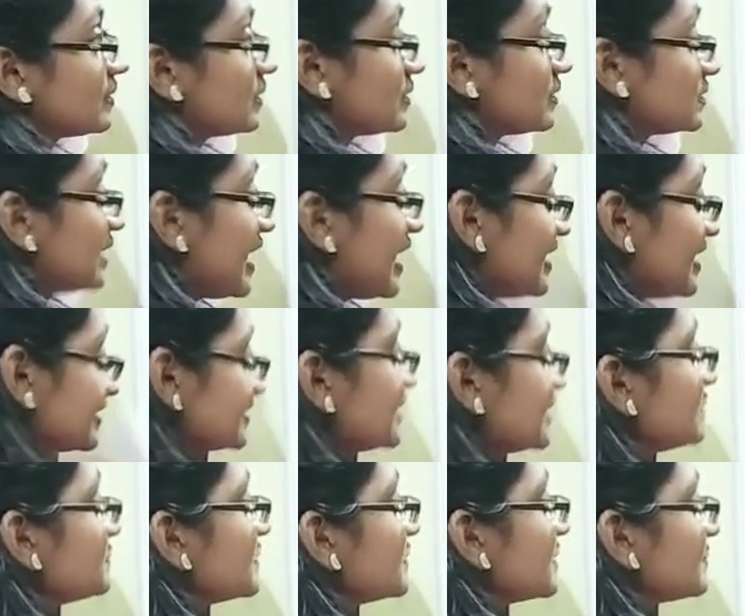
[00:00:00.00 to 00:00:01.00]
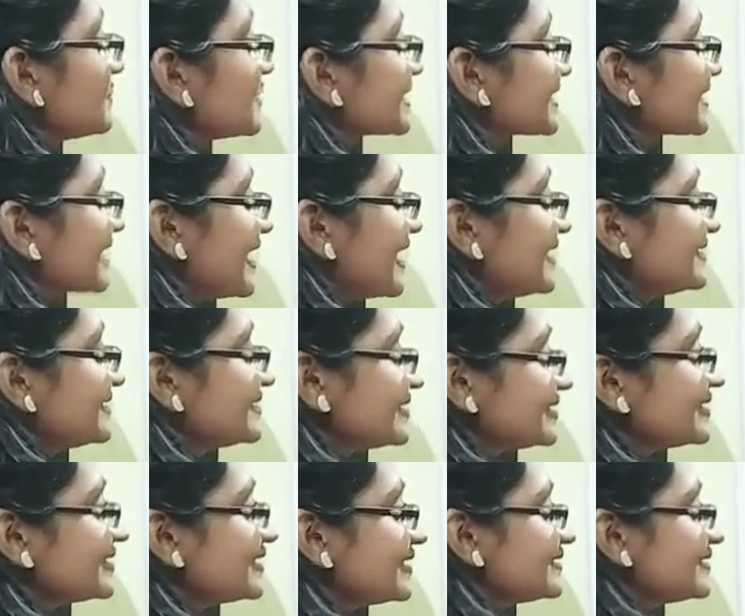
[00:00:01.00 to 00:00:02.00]
the ancient people
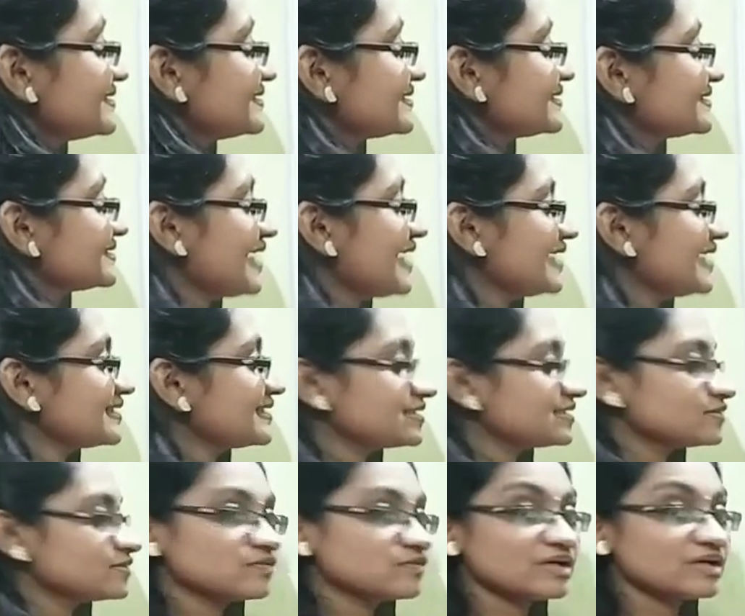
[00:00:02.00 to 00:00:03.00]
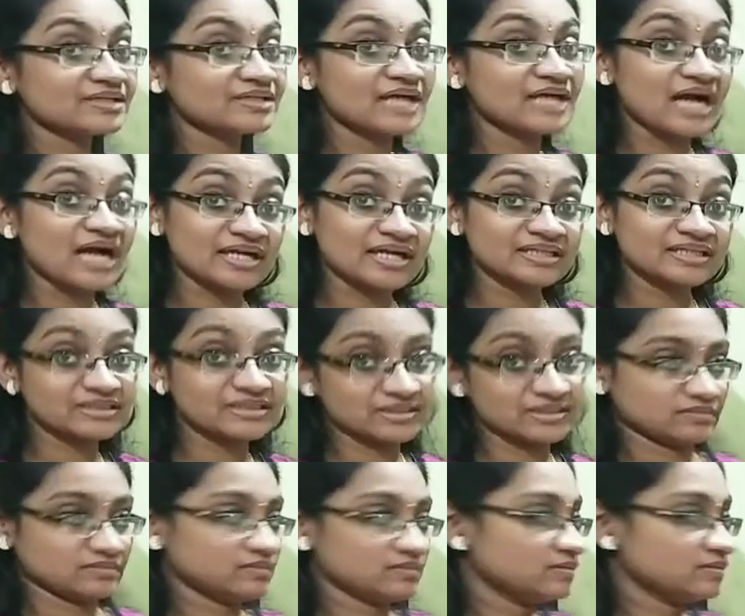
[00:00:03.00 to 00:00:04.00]
considered this as
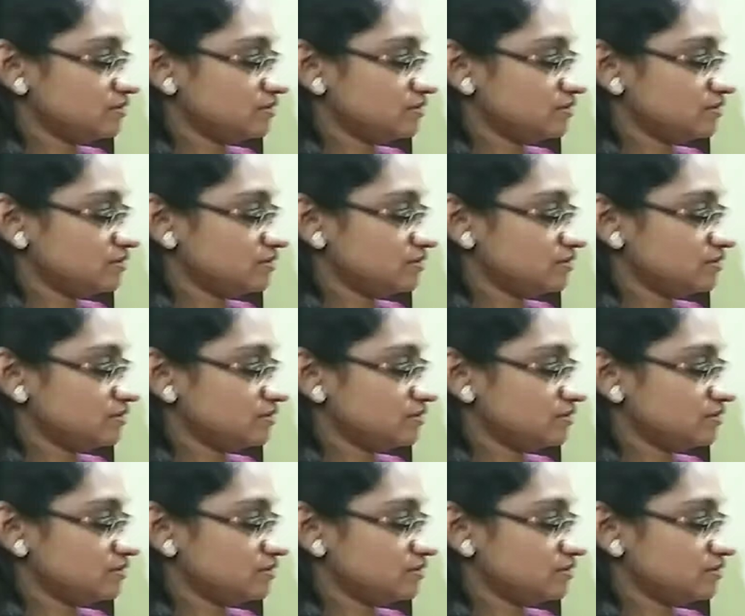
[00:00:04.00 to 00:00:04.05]
100.